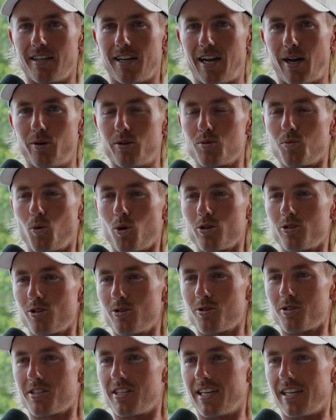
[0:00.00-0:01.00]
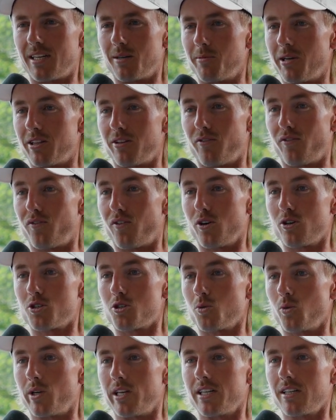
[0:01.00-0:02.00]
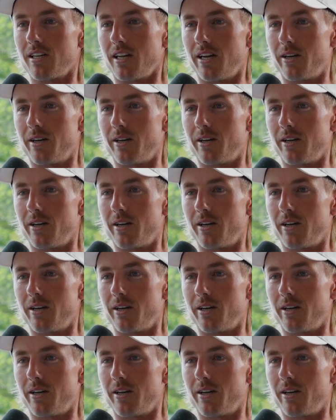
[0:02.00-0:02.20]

I was more so just thinking about the first swing.